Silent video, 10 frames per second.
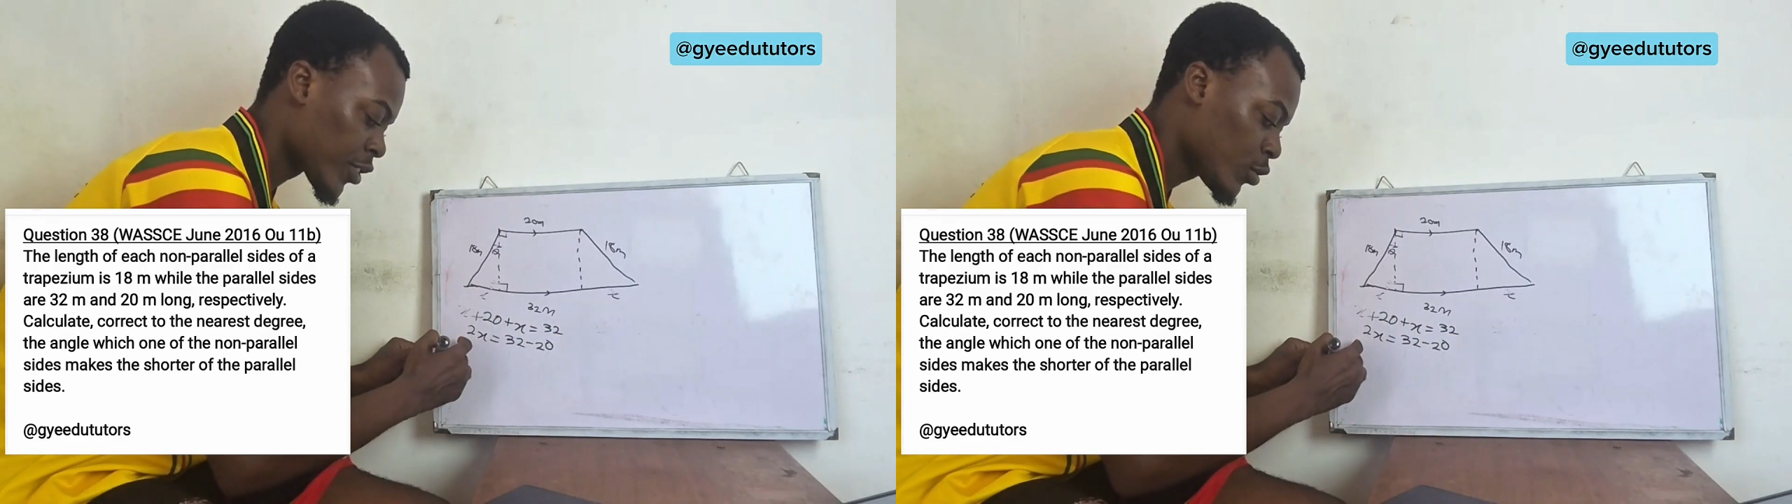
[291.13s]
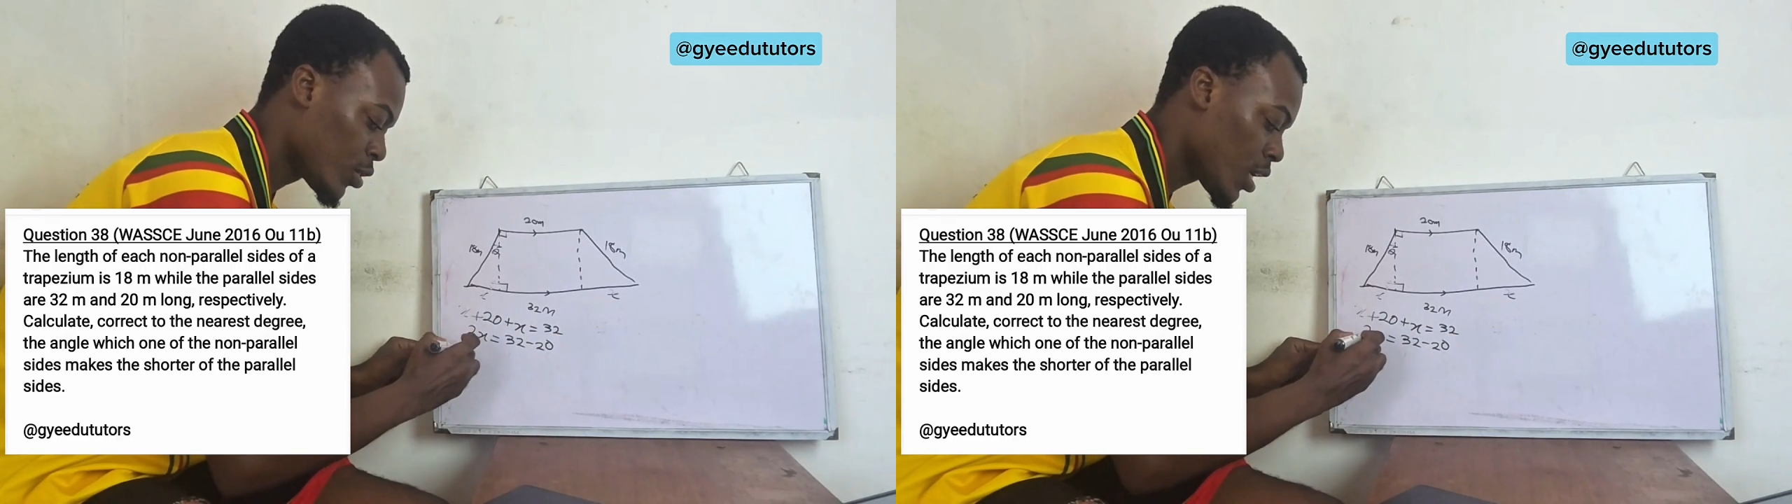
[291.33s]

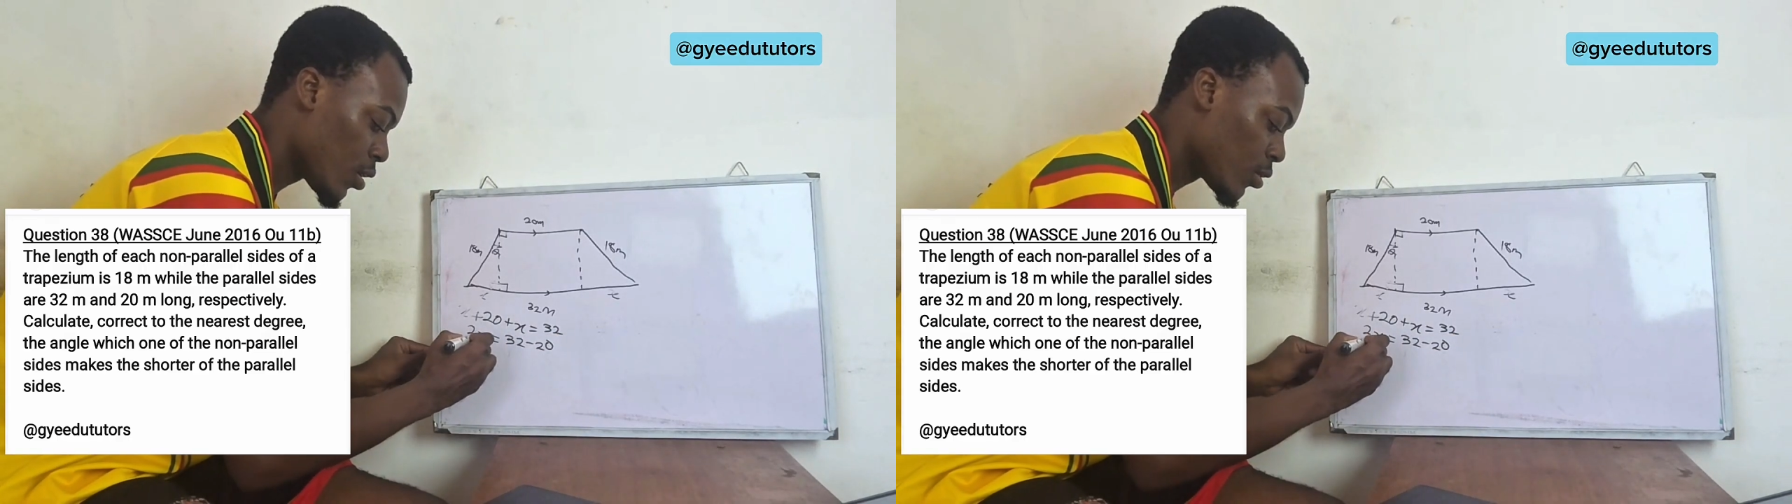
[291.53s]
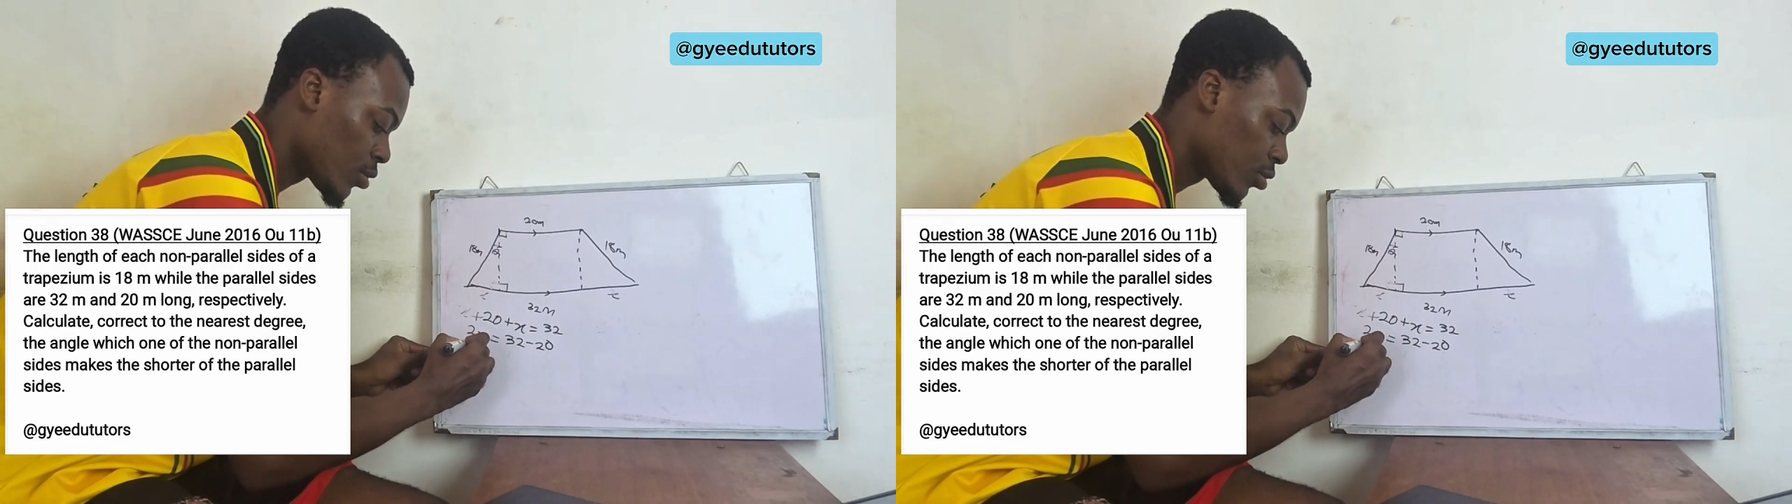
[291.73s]
so
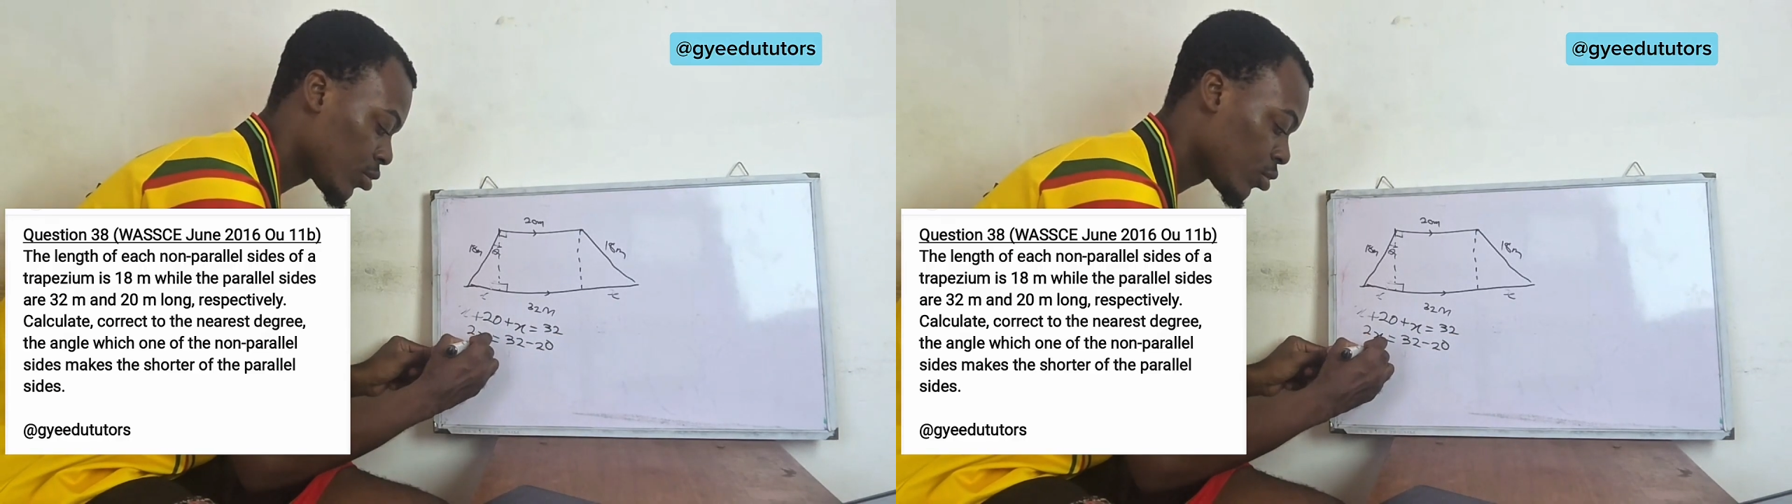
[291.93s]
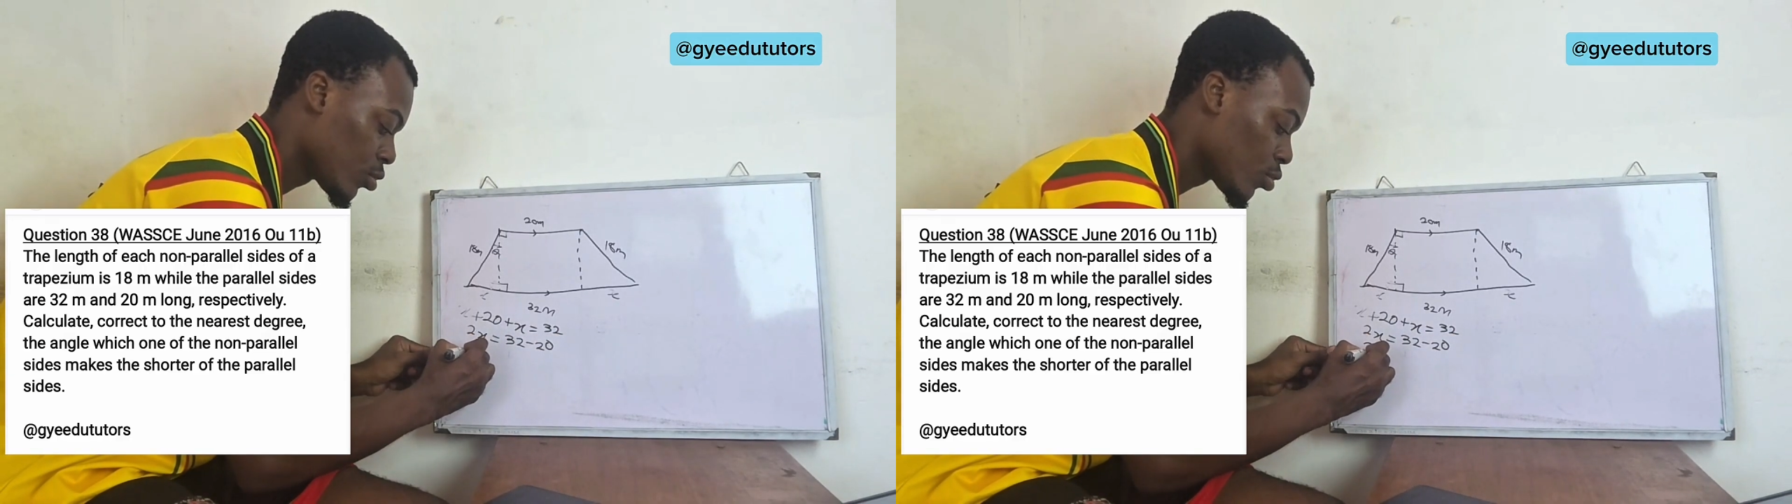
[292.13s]
now
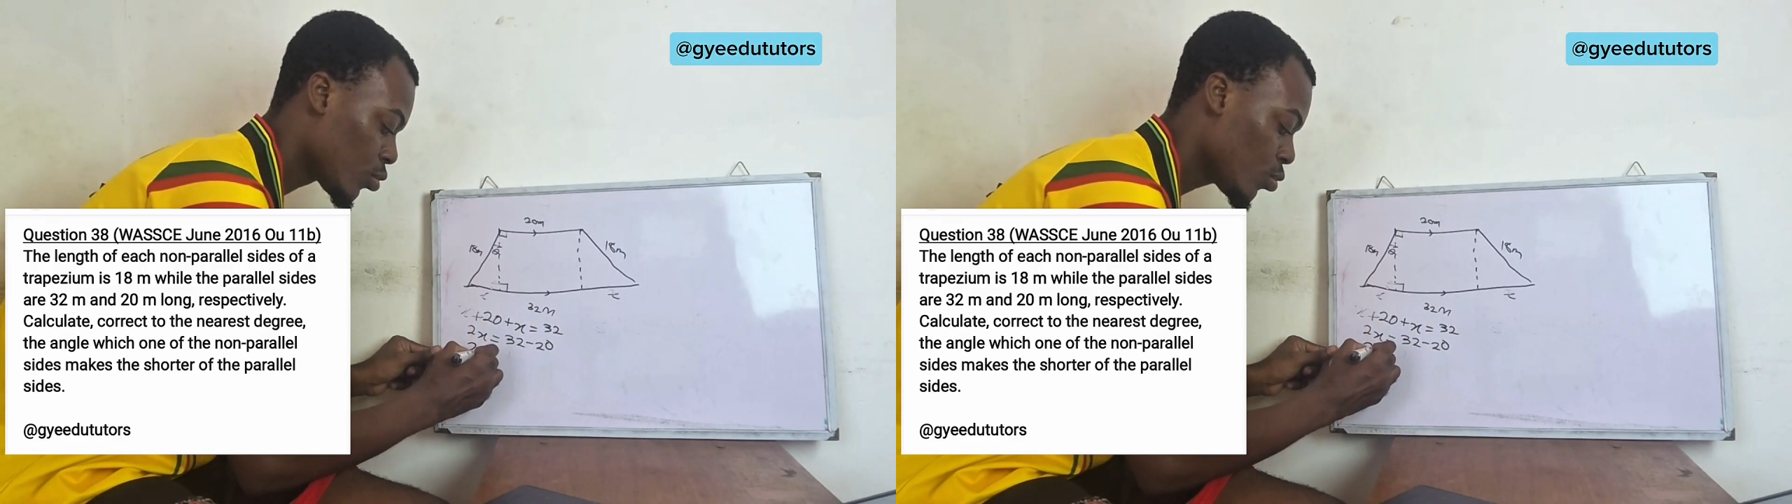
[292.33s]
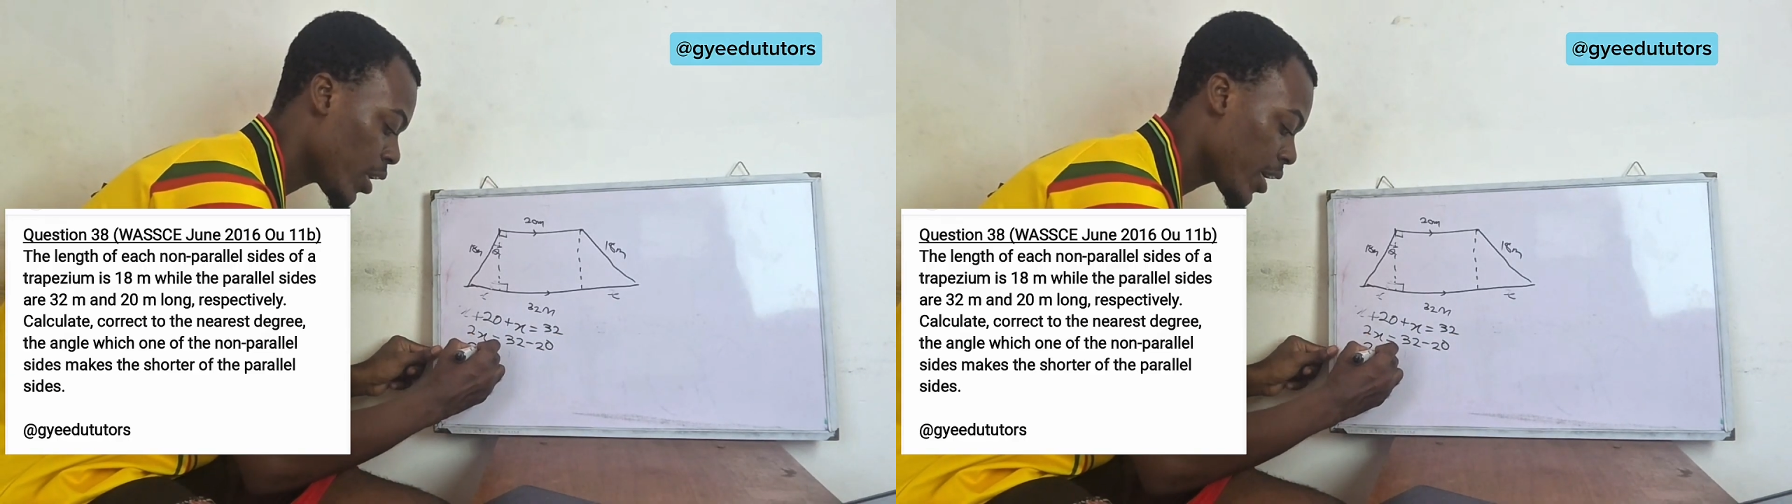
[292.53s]

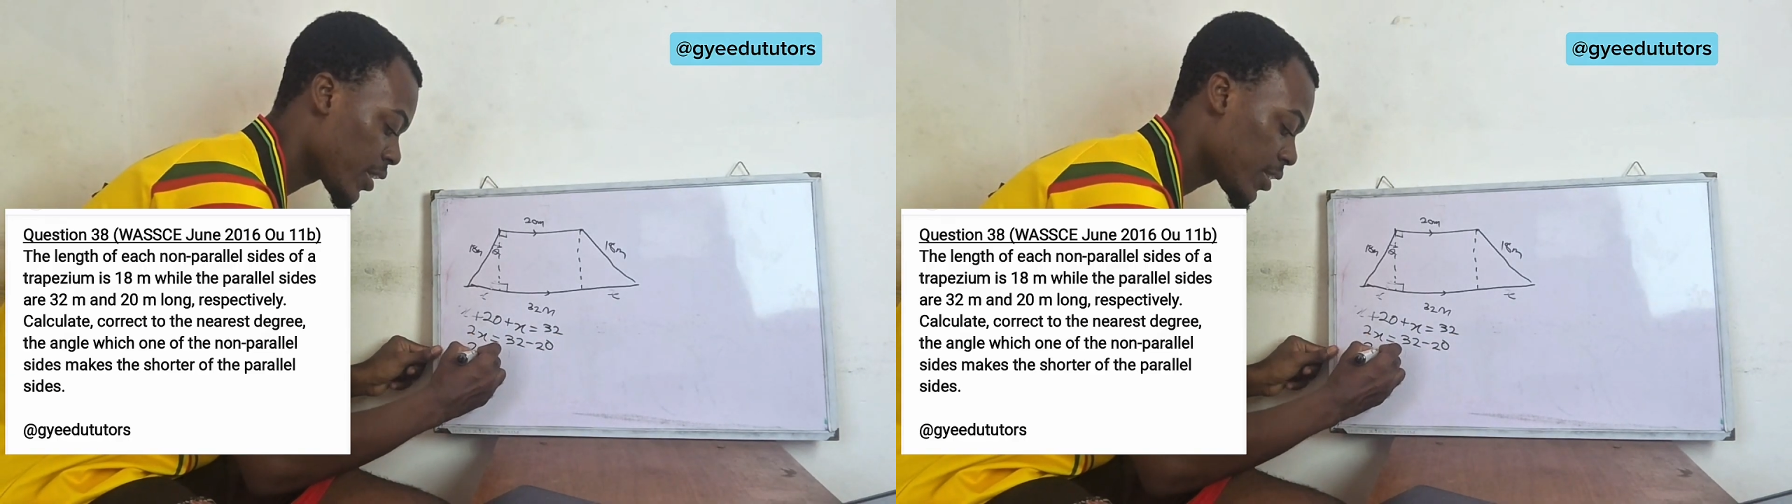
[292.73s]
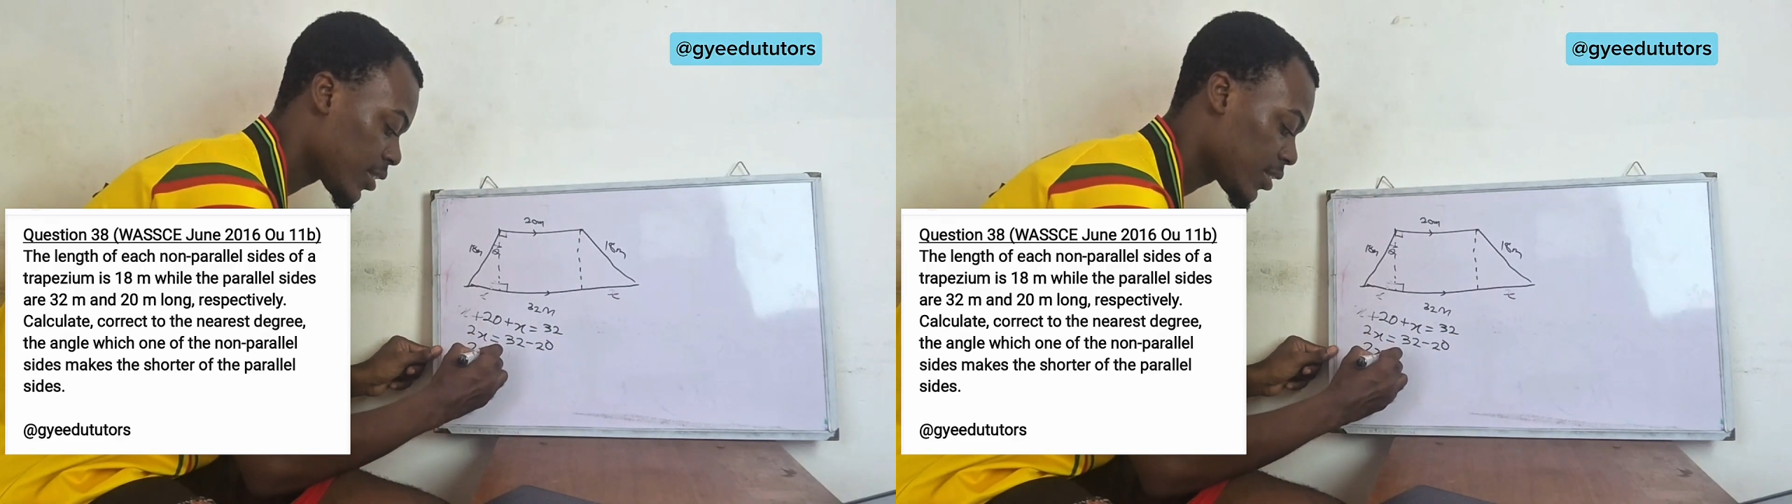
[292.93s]

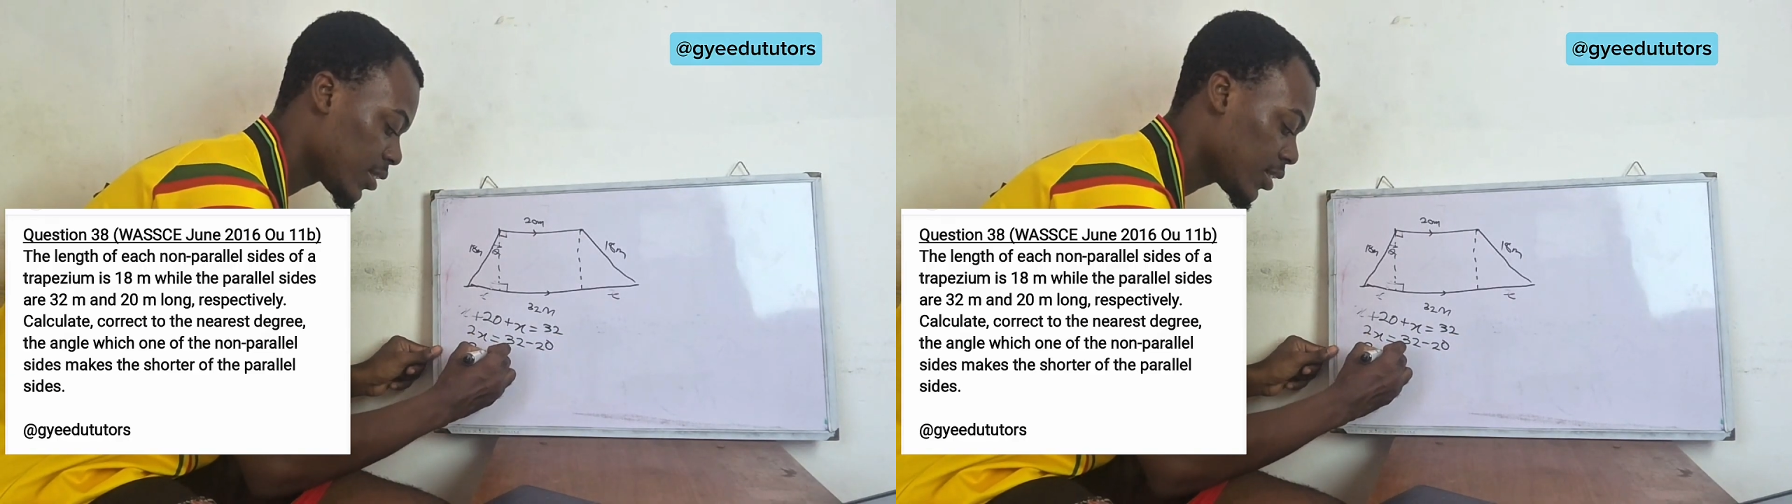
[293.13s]
2x